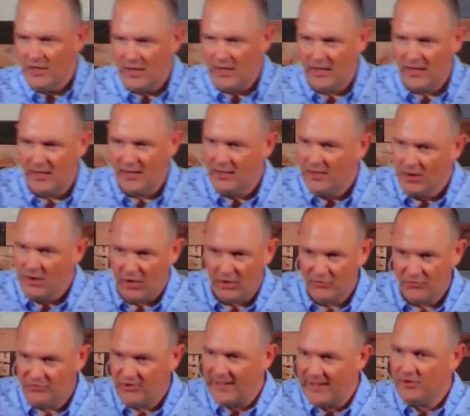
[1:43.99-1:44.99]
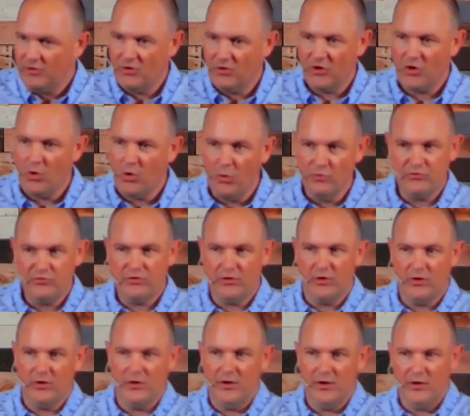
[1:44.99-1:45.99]
Uh, our secular
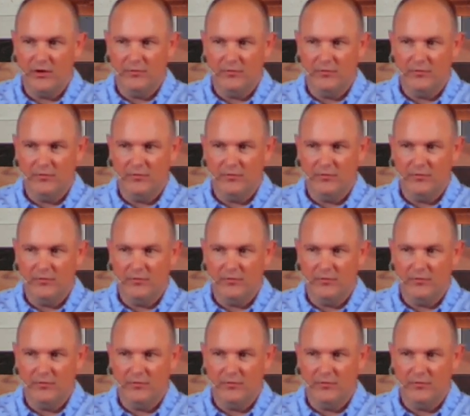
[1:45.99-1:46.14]
culture